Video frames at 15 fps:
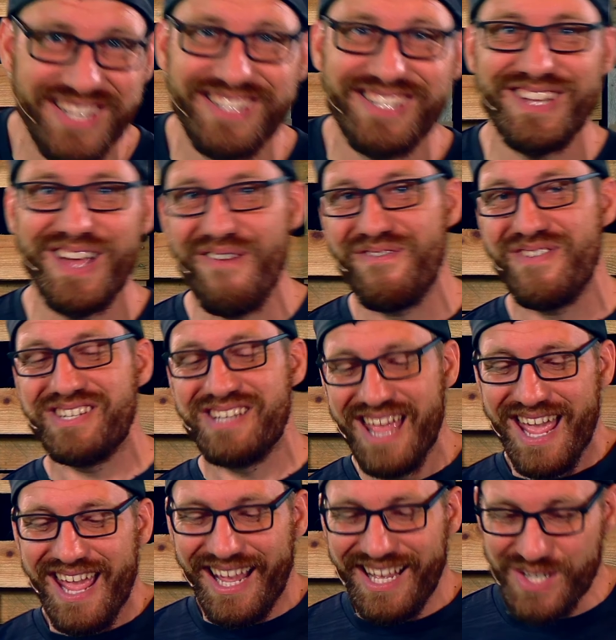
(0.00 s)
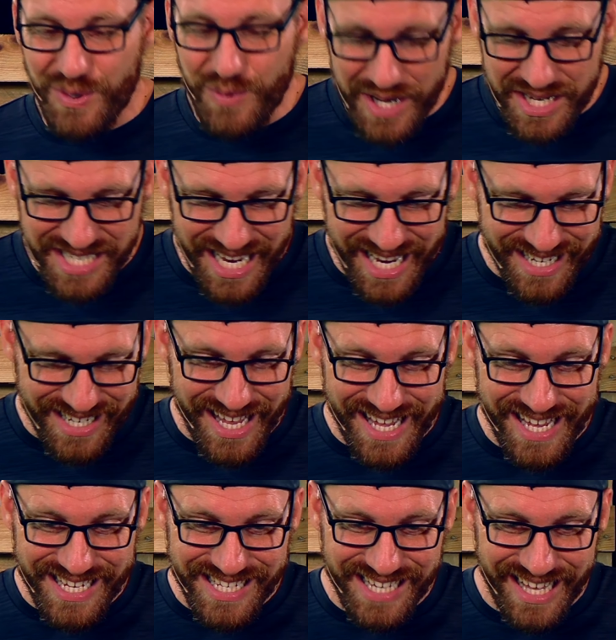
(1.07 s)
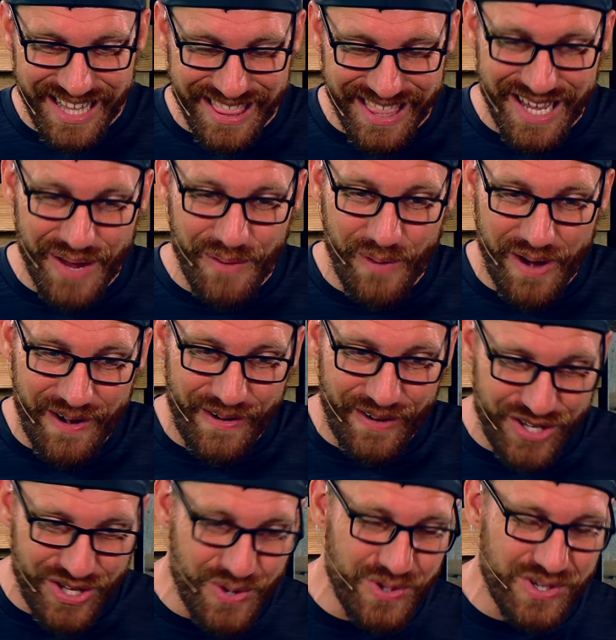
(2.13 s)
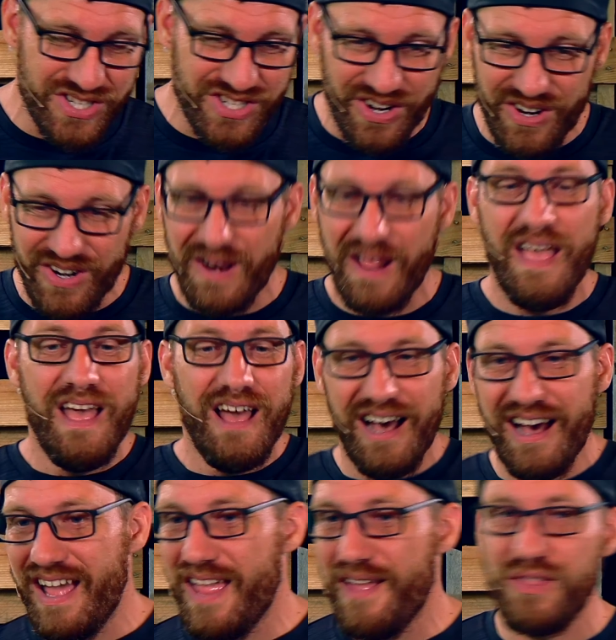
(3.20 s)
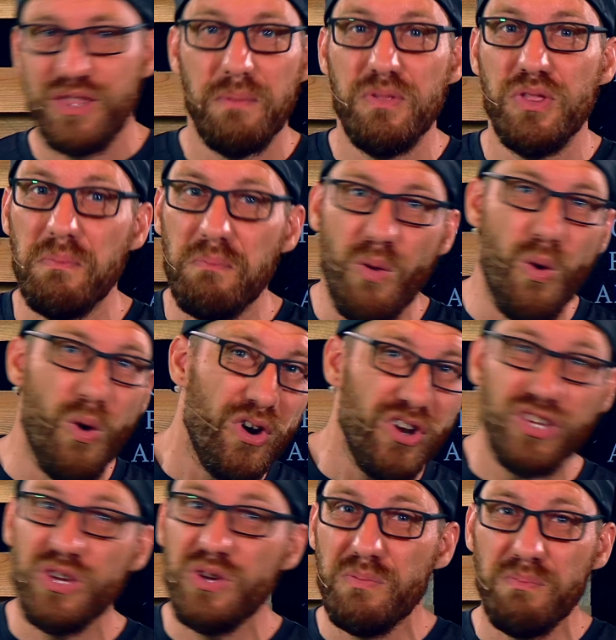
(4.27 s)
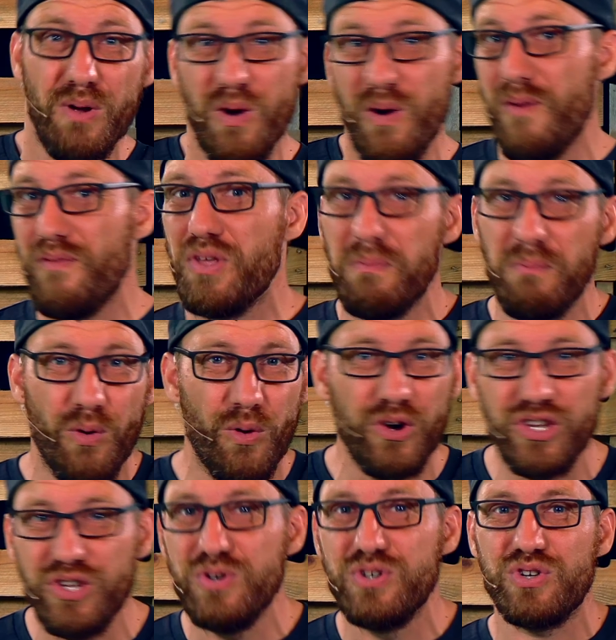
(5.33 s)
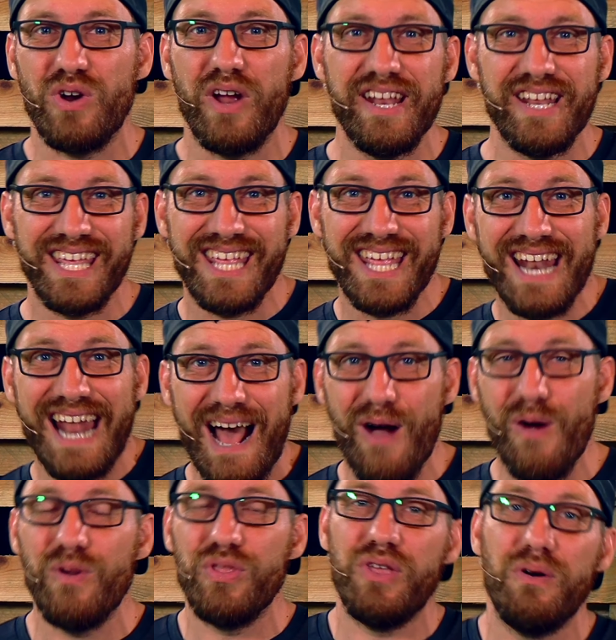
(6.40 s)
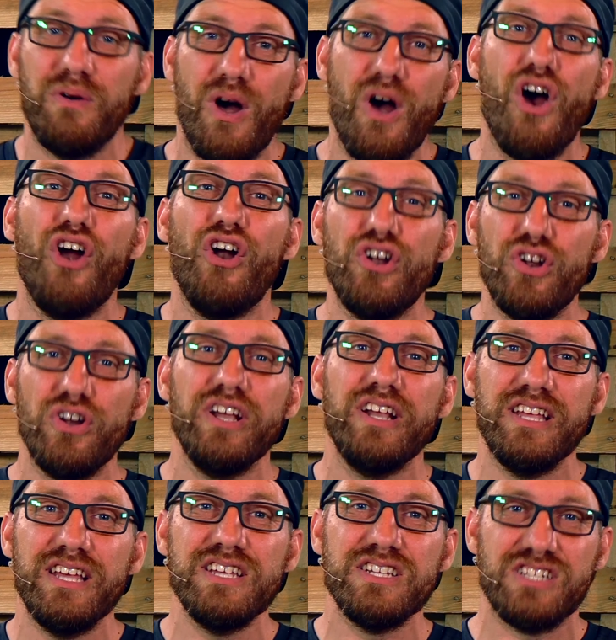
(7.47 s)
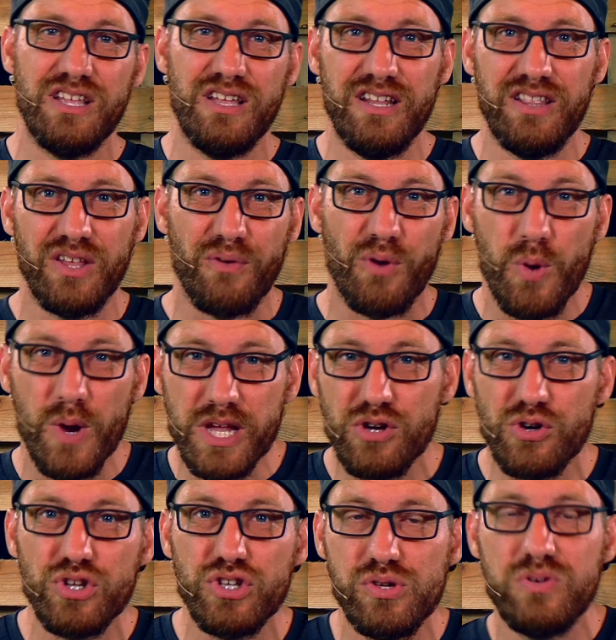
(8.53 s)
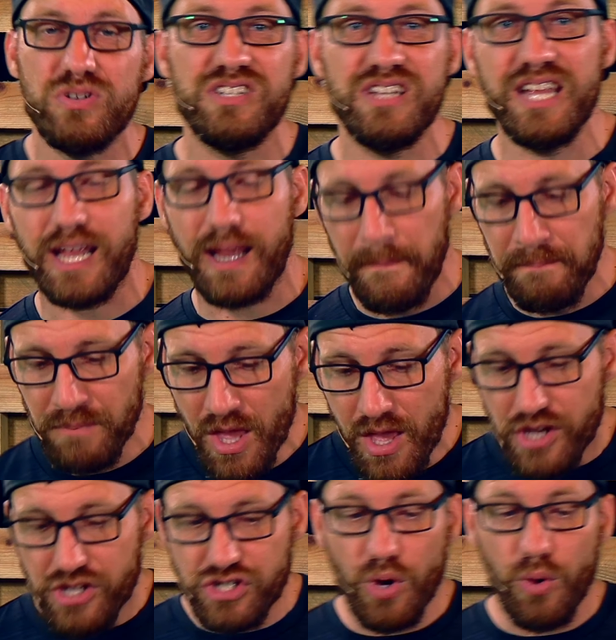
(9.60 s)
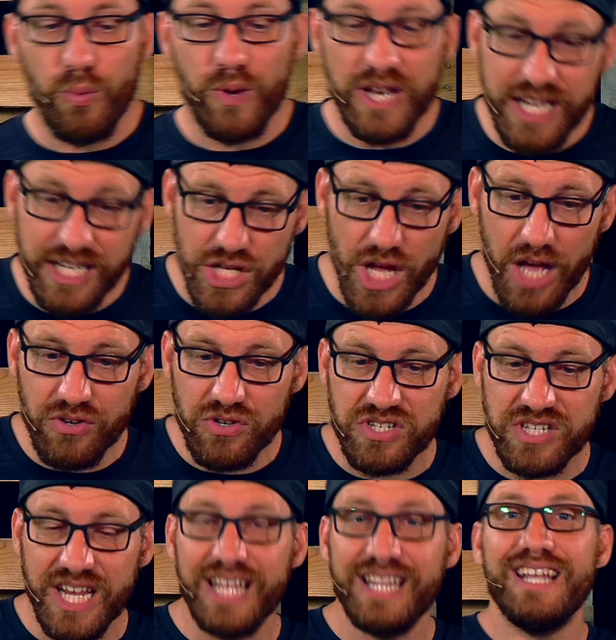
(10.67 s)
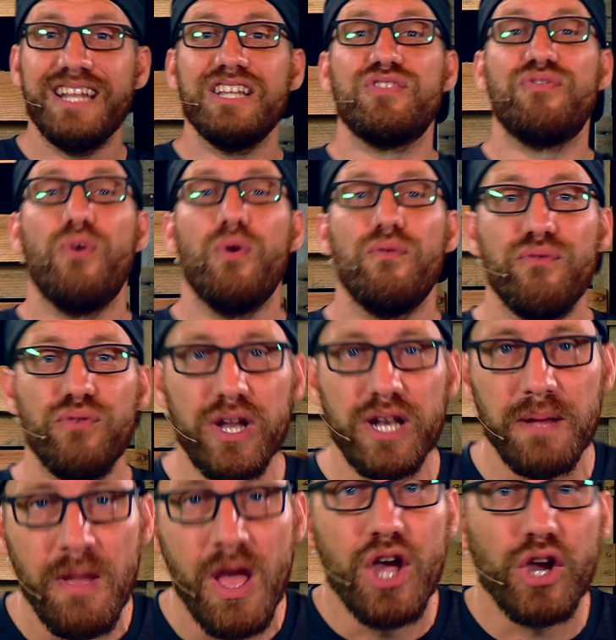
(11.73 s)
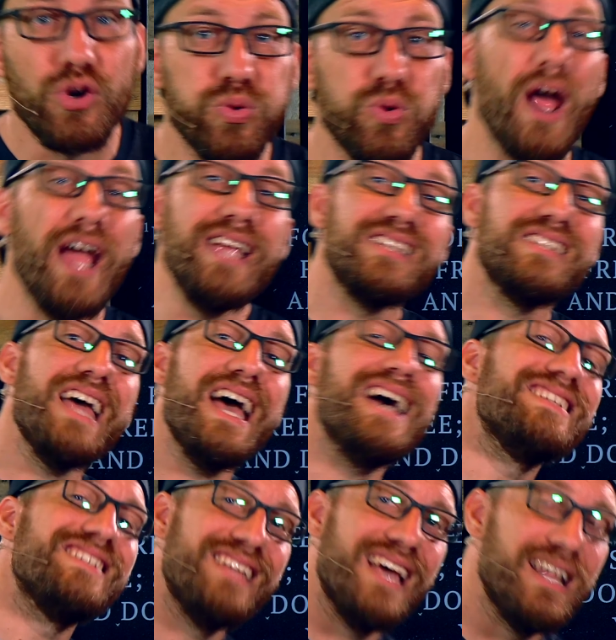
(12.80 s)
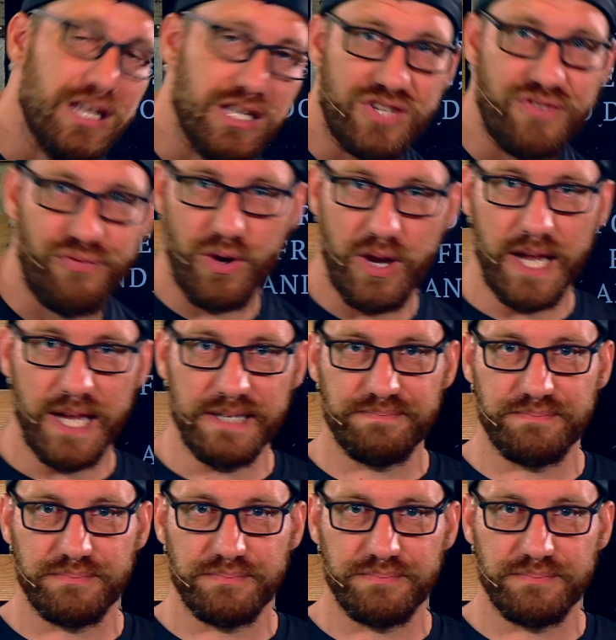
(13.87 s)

and stuff is is quicksand is a thing where you start uh, it, the the more you move, the more you try to get out, the harder it is, the, and the quicker you sink. So we need to understand that it's for freedom. Christ has set us free